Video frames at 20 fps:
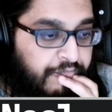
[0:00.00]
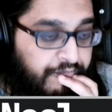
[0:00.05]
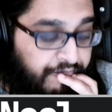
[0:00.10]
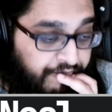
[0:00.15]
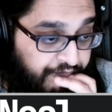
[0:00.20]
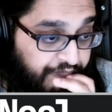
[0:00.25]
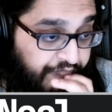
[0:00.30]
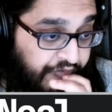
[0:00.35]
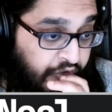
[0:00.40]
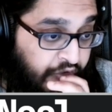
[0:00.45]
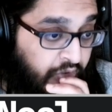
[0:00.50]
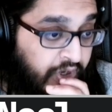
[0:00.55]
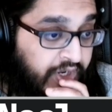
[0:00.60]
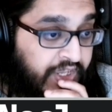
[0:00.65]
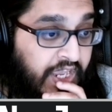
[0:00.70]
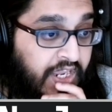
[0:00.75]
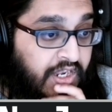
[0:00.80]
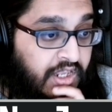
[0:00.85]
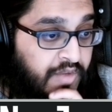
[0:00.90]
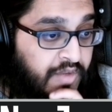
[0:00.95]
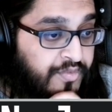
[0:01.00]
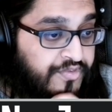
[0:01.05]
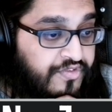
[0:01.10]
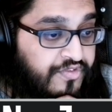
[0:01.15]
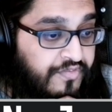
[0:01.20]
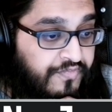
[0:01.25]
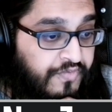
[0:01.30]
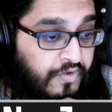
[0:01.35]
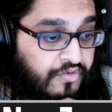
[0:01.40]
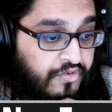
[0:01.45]
Yeah, they've gotten much
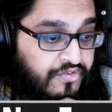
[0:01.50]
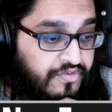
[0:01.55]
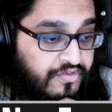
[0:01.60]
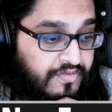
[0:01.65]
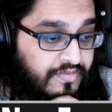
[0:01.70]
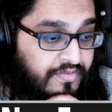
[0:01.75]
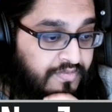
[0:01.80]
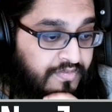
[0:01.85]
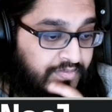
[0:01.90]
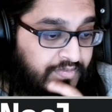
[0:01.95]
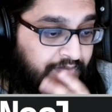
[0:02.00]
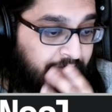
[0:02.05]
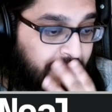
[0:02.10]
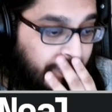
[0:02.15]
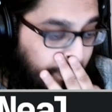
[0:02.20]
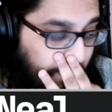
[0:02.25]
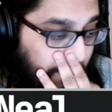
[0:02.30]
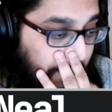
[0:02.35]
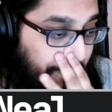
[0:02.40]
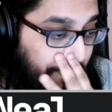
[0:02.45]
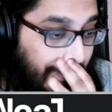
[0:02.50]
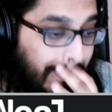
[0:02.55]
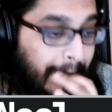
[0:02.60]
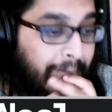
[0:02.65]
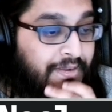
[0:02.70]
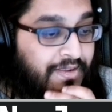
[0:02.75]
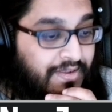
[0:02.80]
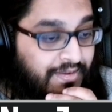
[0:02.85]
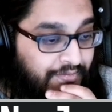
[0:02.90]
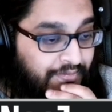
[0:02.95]
better presenting it. That
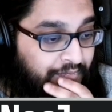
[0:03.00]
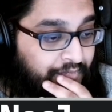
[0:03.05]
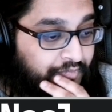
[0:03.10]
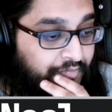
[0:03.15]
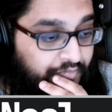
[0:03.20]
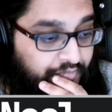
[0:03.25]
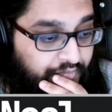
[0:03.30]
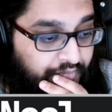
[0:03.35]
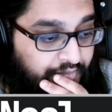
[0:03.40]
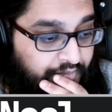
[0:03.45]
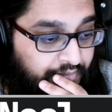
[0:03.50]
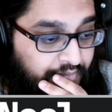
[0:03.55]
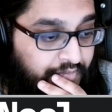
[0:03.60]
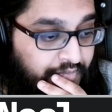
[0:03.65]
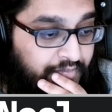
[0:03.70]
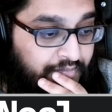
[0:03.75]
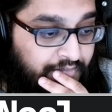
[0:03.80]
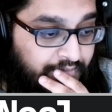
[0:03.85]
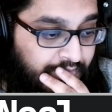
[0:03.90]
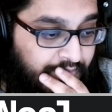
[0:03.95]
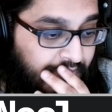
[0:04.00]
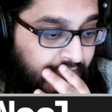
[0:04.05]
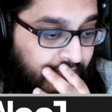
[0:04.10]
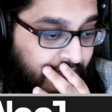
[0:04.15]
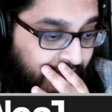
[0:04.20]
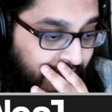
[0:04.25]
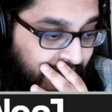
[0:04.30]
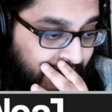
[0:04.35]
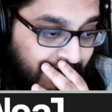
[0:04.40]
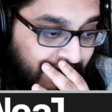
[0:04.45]
is for sure.
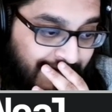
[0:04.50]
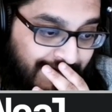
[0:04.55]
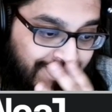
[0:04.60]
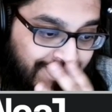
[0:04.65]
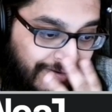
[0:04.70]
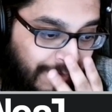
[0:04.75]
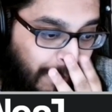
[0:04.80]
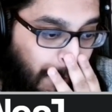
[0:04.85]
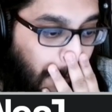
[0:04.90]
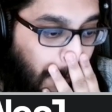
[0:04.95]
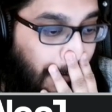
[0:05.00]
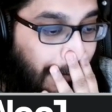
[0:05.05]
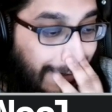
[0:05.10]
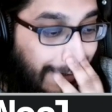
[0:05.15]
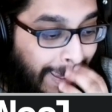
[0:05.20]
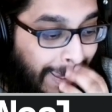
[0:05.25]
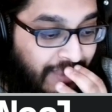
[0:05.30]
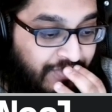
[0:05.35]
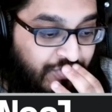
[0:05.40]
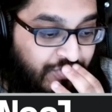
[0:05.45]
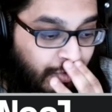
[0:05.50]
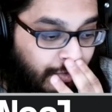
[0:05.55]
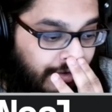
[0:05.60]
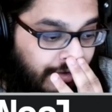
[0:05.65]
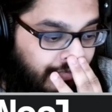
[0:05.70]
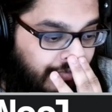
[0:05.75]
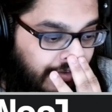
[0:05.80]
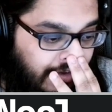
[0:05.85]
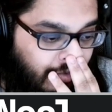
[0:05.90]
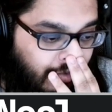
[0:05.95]
Yeah, so
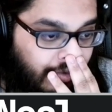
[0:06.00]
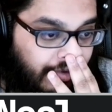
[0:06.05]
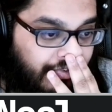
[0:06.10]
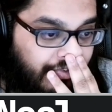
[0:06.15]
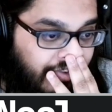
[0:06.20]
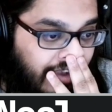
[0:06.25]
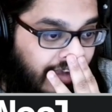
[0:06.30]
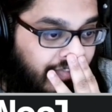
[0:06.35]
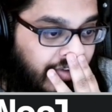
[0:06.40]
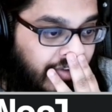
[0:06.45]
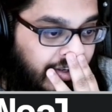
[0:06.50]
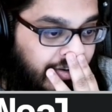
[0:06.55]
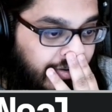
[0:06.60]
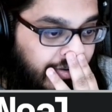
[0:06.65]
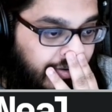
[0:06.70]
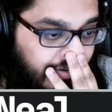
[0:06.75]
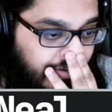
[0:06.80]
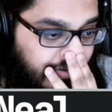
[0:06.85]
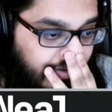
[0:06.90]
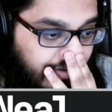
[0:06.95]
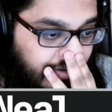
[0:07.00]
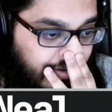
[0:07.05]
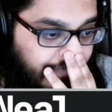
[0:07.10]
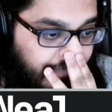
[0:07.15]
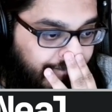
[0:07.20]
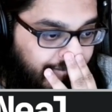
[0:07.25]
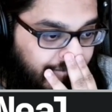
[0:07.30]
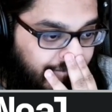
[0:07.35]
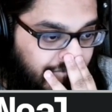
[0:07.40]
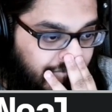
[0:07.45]
in Fedora 7...
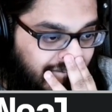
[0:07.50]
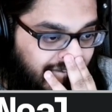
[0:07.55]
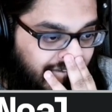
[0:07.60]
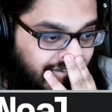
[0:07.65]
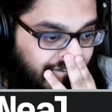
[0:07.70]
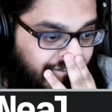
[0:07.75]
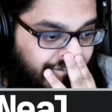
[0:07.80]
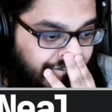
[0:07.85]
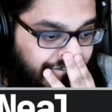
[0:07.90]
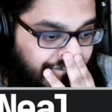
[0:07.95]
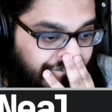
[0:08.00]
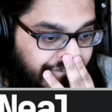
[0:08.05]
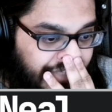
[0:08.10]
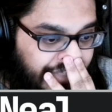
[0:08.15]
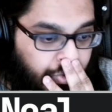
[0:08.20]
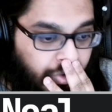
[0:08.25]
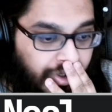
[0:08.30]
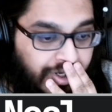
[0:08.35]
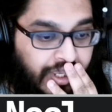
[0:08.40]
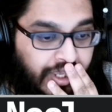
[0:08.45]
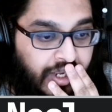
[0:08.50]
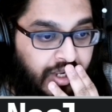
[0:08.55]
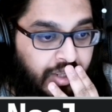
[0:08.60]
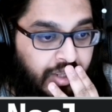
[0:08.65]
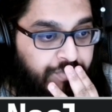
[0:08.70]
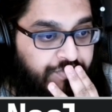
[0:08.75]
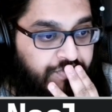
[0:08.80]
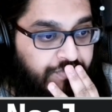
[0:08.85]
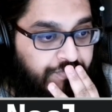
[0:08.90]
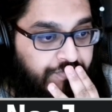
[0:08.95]
Fedora
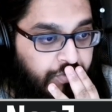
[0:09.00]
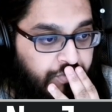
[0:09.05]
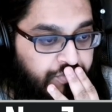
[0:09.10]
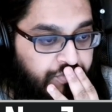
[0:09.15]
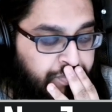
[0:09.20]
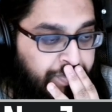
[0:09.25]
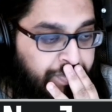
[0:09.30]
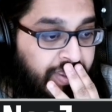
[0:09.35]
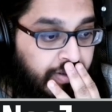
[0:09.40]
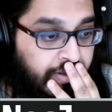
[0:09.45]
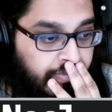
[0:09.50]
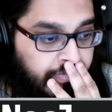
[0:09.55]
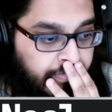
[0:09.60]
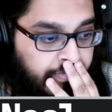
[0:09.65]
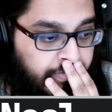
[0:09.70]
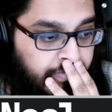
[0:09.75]
KDE was the first spin.